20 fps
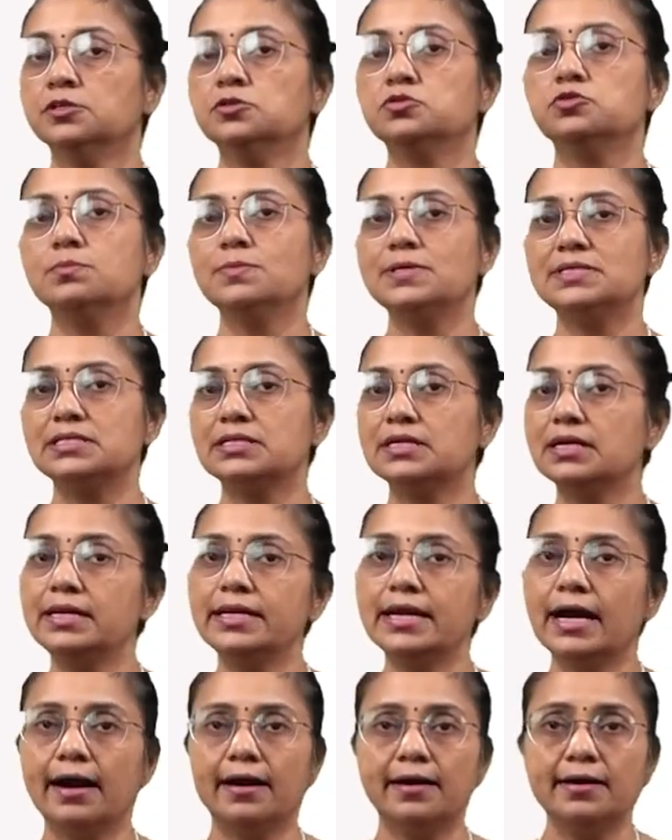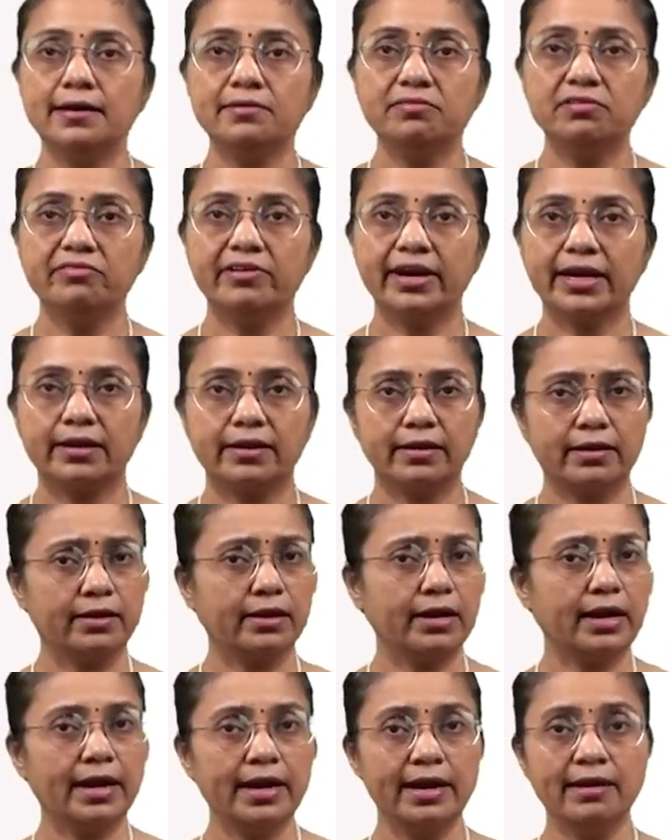So basically I have a
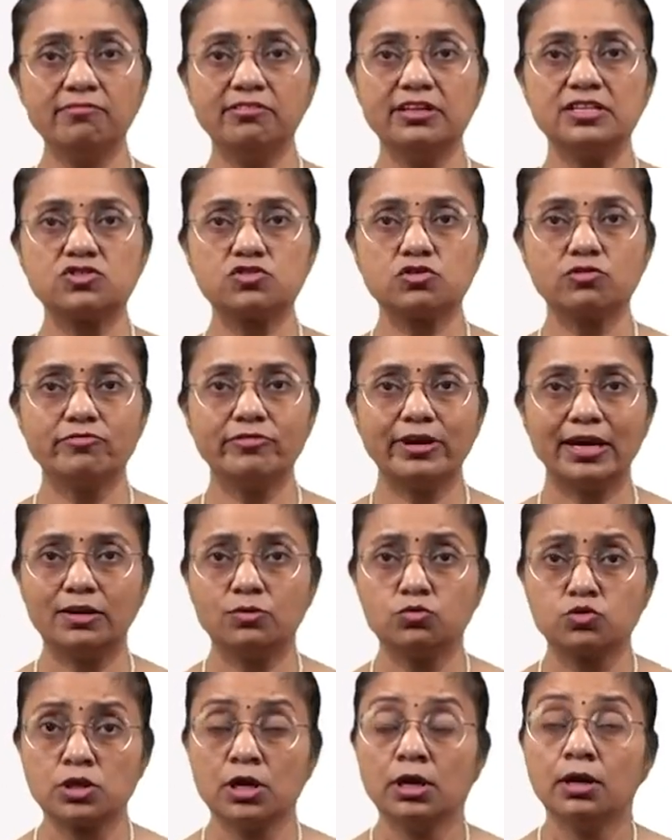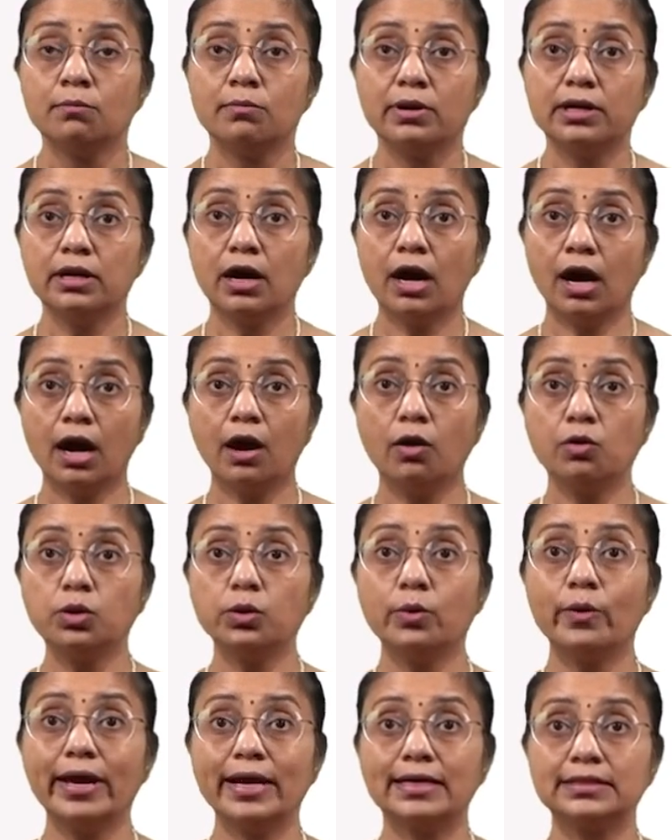vector, I have list of values, but how
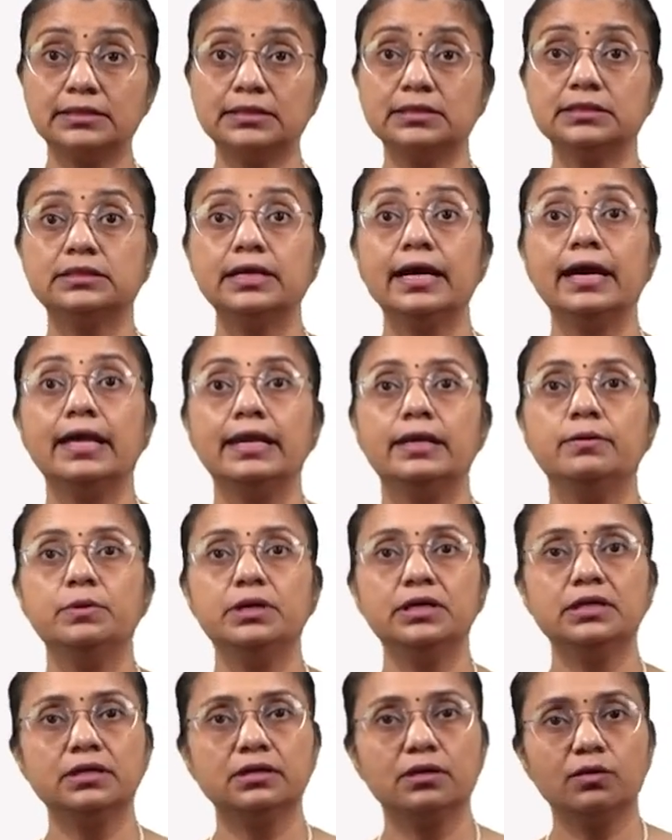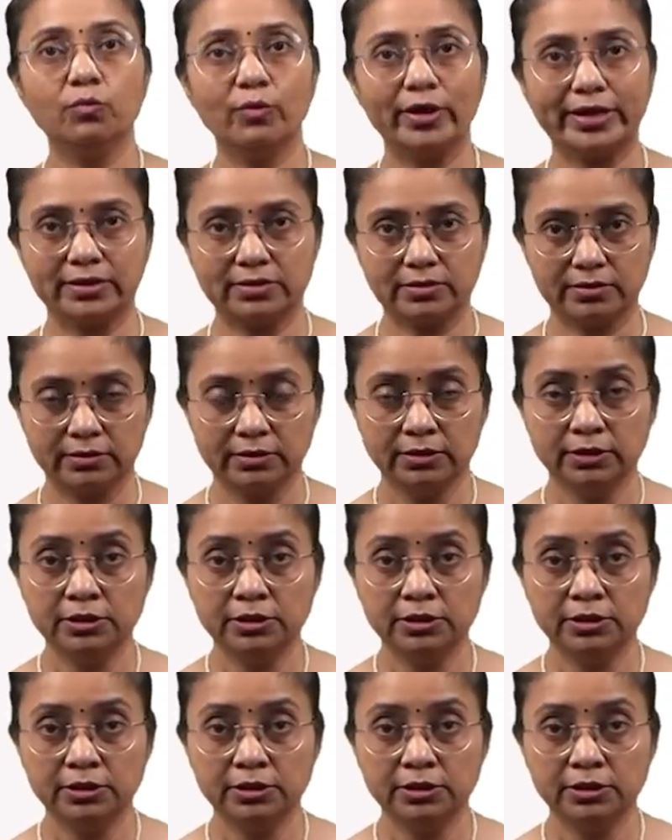to access the element in a vector?